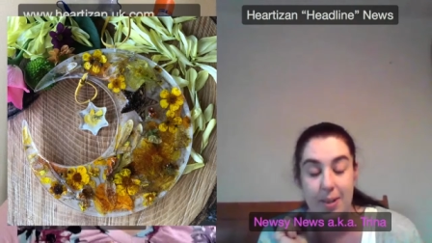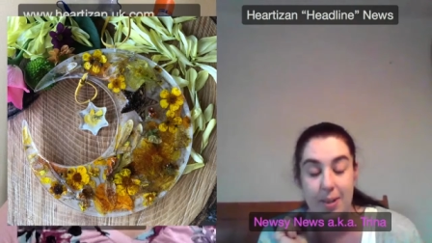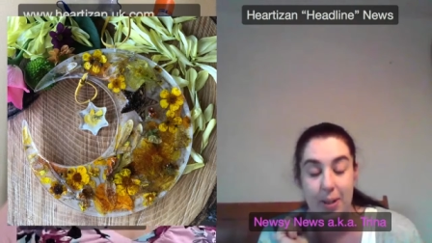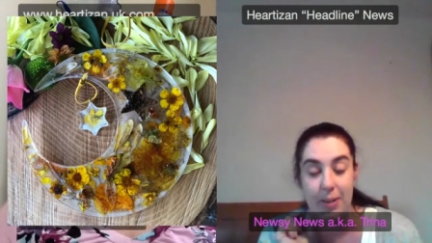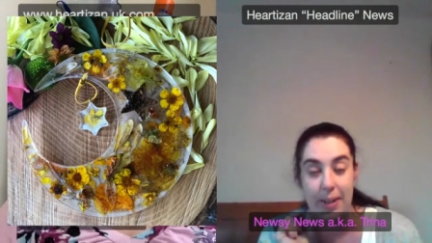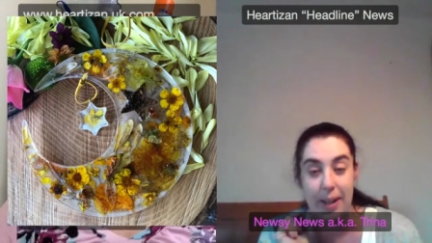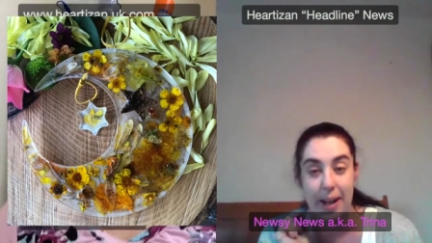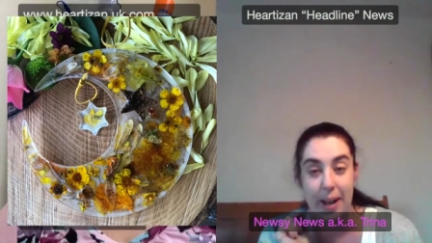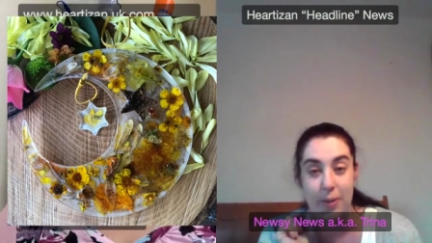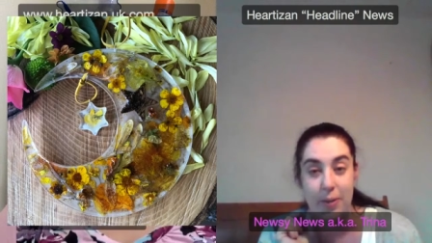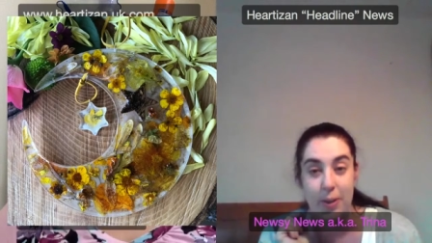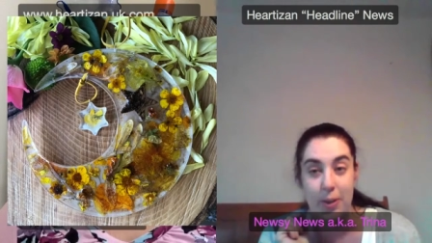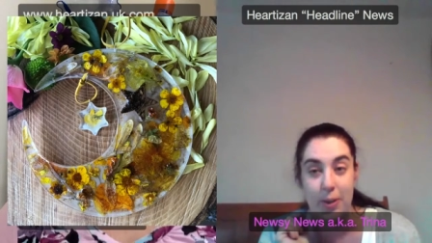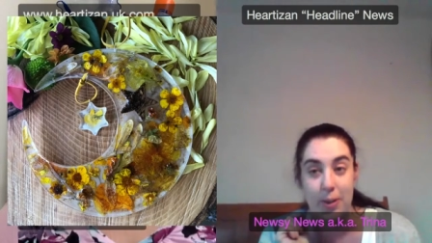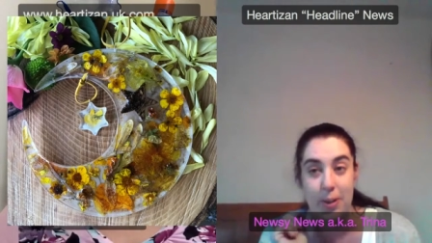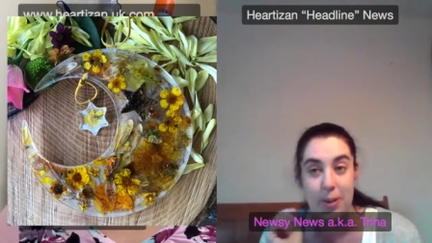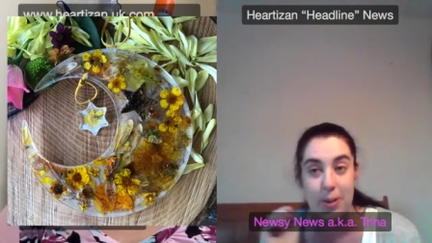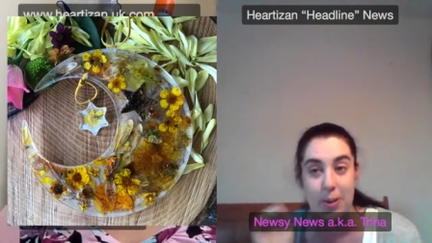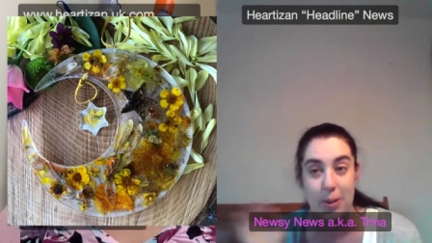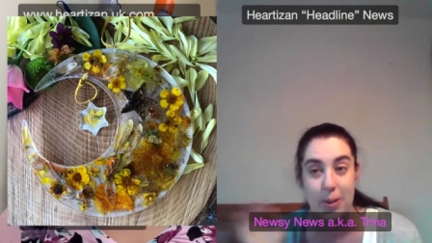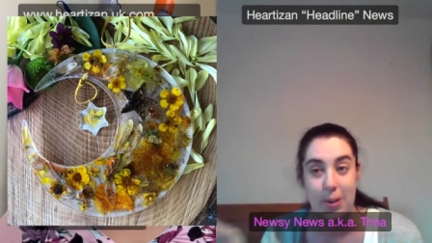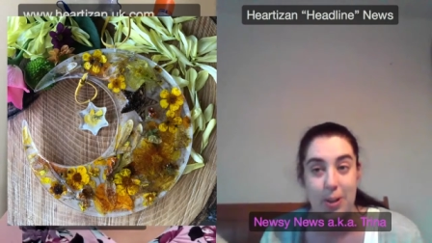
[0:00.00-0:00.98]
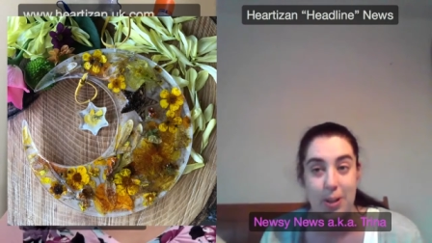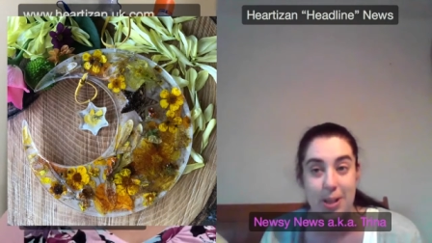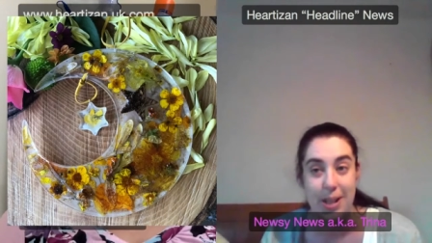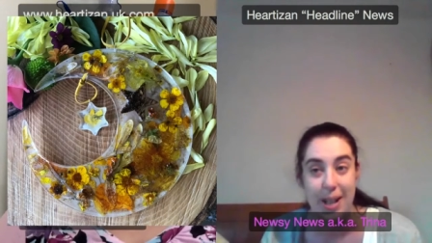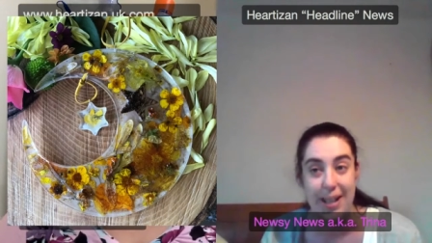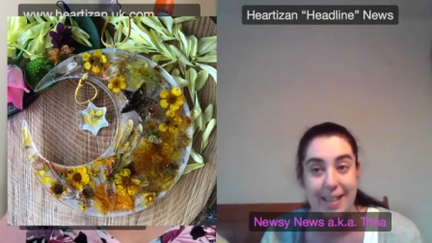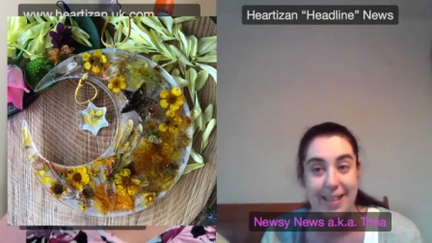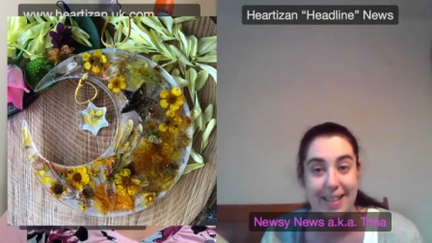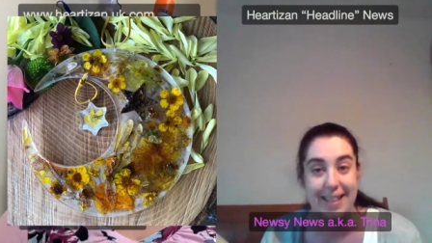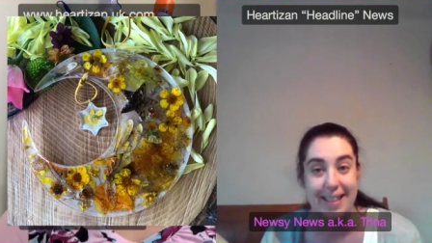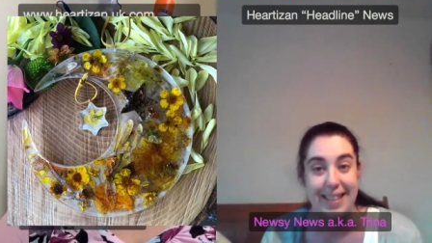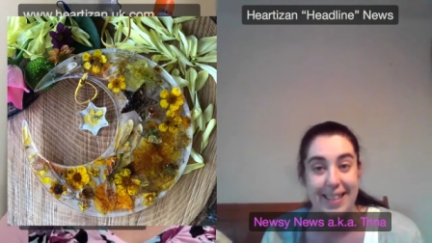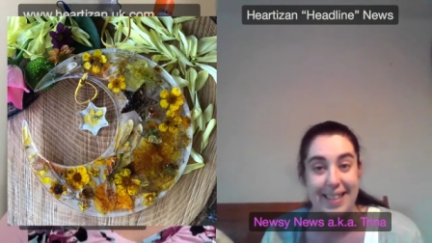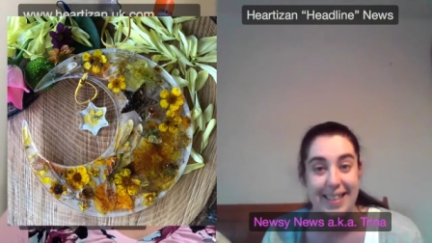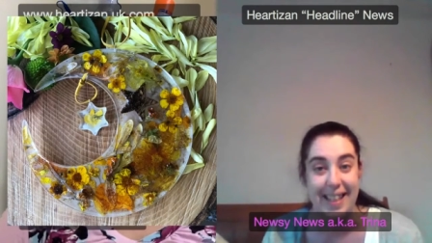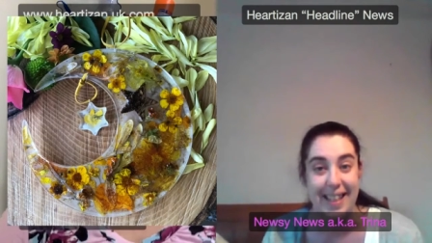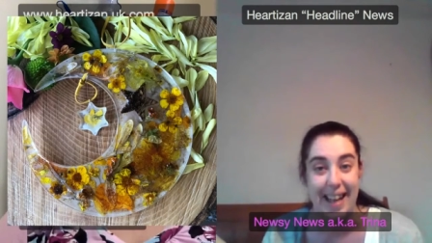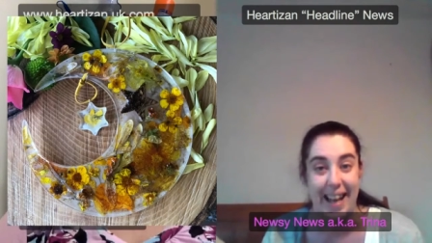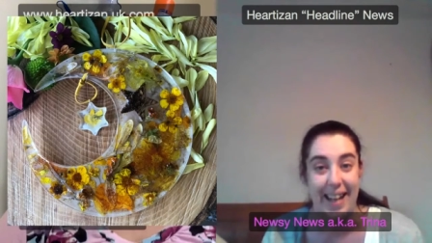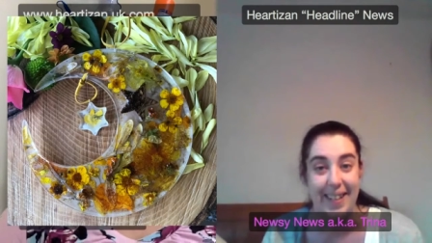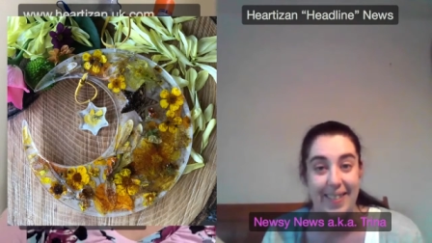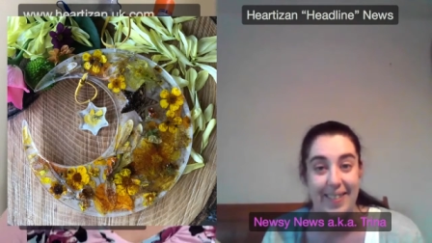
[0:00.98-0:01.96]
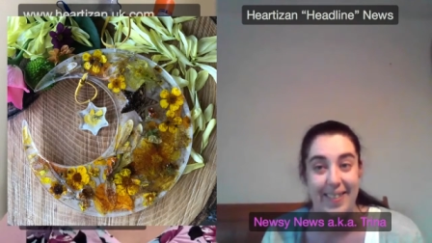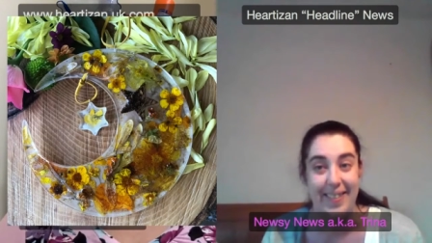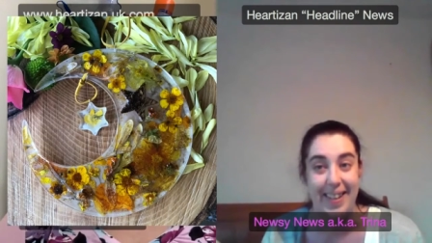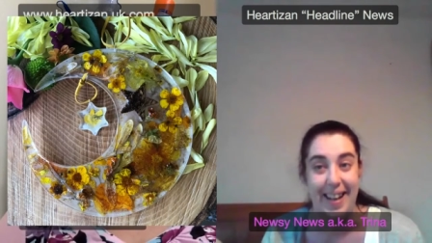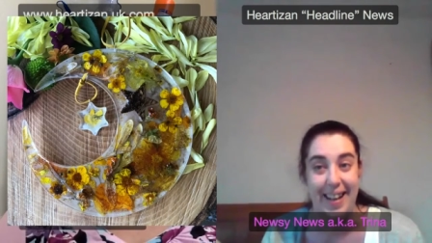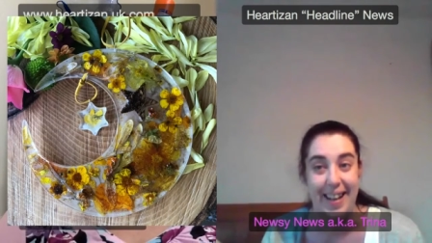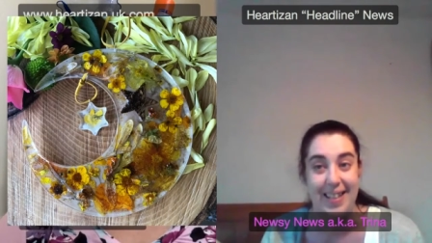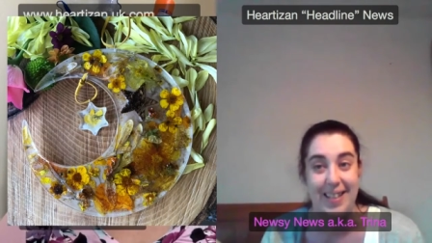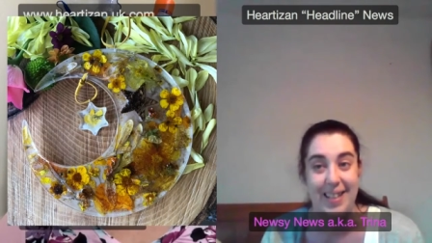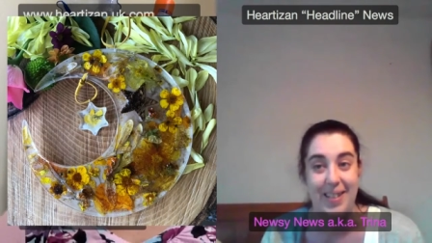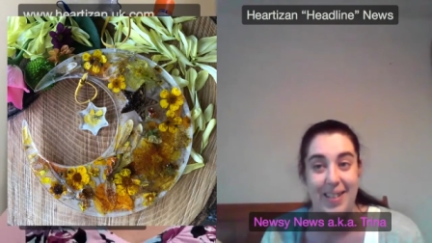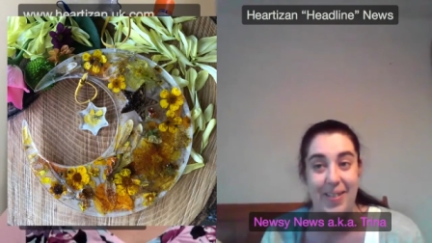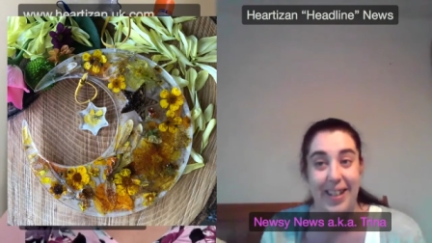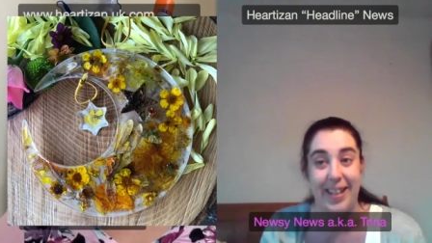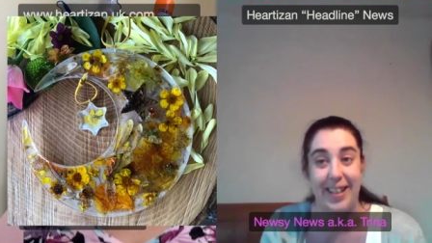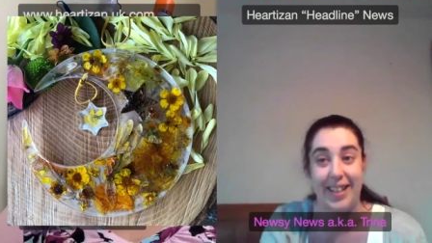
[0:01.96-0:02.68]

Sorry, I've got the dog chasing his tail next to me.